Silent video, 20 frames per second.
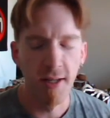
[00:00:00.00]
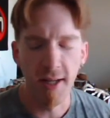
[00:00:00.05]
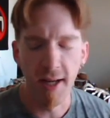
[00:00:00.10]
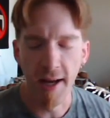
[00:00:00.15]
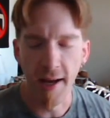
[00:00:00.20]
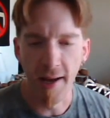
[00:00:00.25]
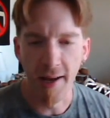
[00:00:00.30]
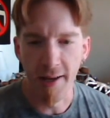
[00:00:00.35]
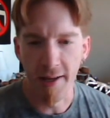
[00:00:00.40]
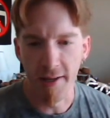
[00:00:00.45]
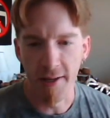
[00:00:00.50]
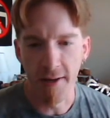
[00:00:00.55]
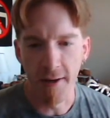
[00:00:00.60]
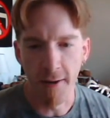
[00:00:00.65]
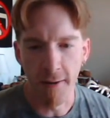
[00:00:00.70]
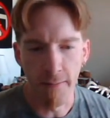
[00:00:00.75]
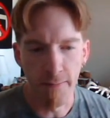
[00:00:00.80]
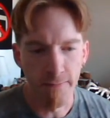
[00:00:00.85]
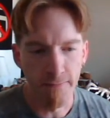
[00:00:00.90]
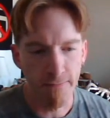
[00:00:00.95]
And
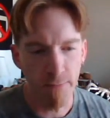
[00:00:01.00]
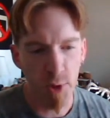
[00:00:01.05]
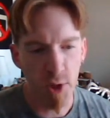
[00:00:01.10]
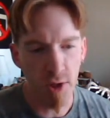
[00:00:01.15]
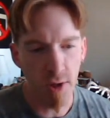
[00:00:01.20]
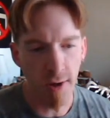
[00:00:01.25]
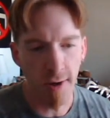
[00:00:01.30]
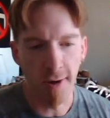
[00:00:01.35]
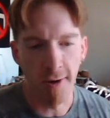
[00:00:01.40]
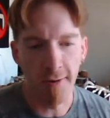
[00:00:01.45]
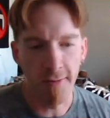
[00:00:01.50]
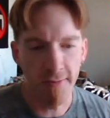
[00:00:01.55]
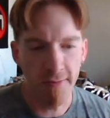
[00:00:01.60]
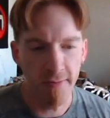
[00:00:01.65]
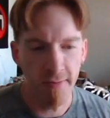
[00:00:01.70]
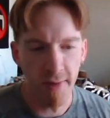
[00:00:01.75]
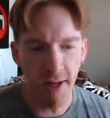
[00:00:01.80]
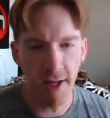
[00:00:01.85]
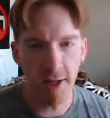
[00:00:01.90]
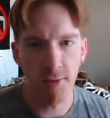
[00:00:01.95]
so
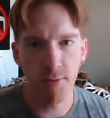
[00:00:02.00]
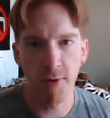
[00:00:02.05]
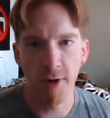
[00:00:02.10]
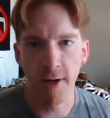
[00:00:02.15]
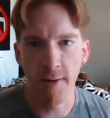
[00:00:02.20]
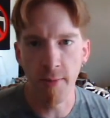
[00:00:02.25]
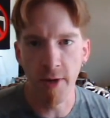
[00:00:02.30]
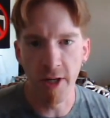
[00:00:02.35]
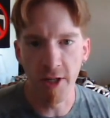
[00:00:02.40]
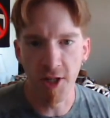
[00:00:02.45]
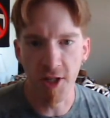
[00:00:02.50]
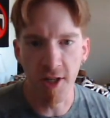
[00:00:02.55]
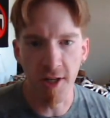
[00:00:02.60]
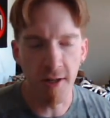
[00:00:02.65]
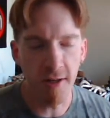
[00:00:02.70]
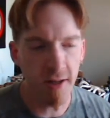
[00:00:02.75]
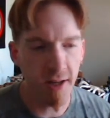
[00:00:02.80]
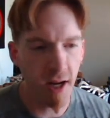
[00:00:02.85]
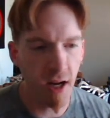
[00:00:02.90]
that's pretty much it.